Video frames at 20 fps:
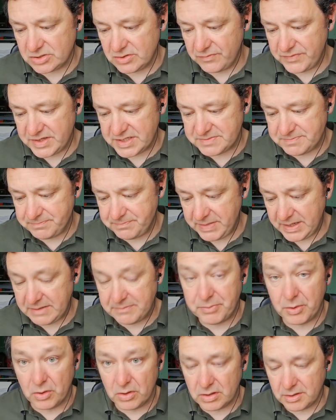of this big
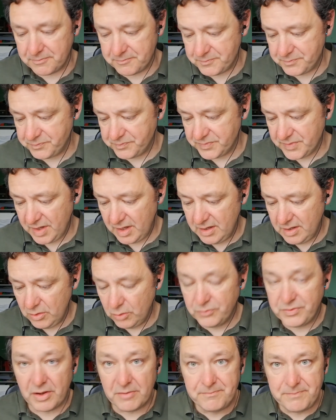book.
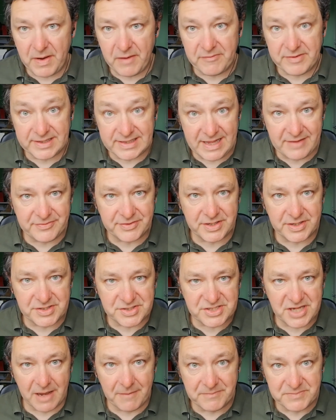Although burial evidence
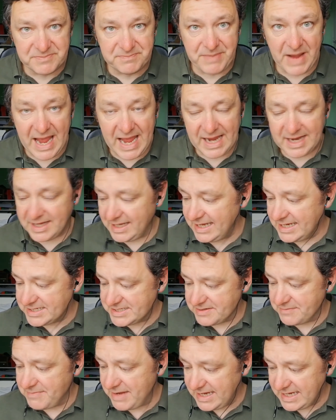comes back
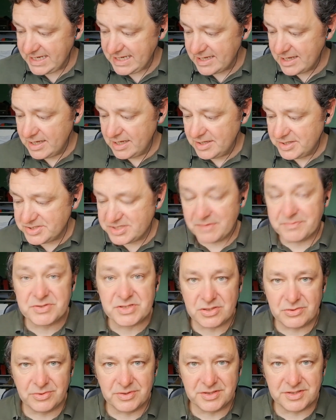into many
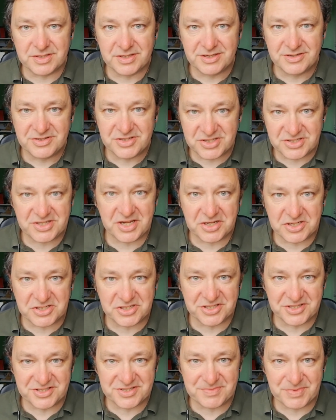subsequent
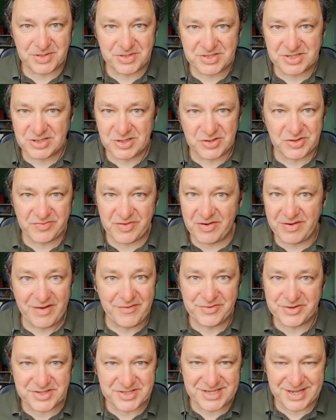discussions, because a lot of our
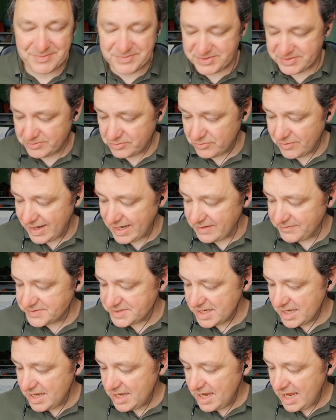evidence comes from graves,
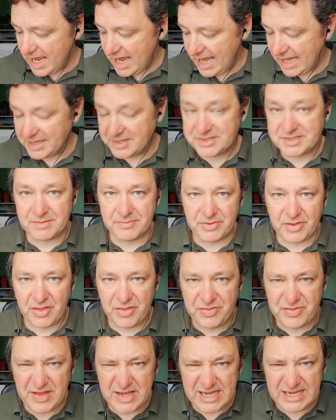and some of the
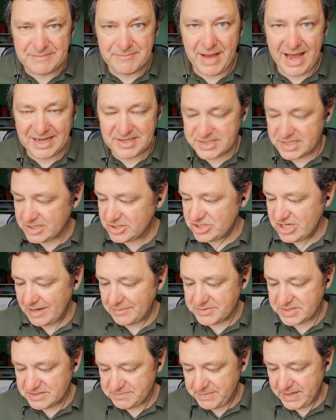thematic
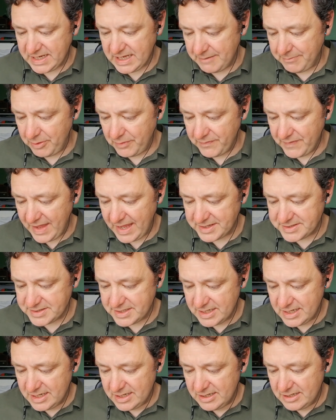chapters pick up on that.
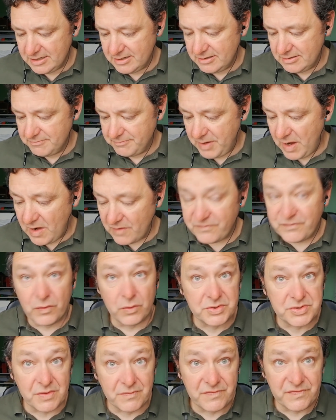Part
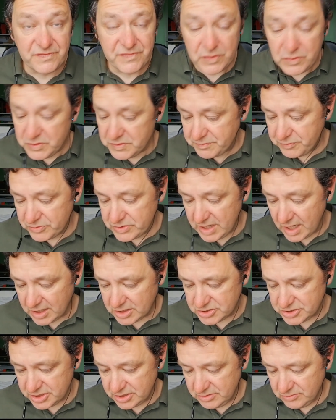4 is on food
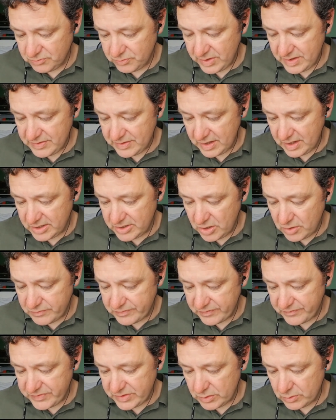production, with an
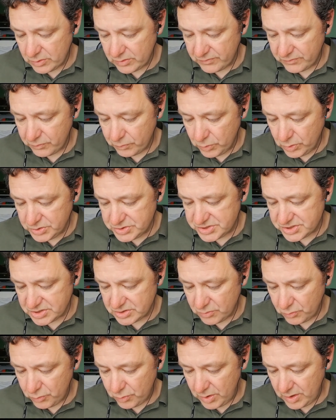overview of woods and
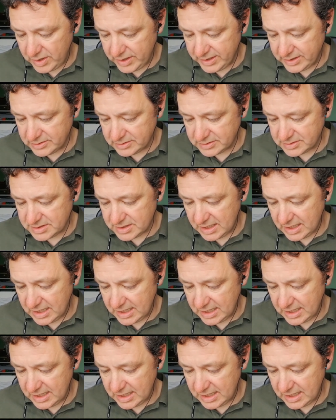the wild,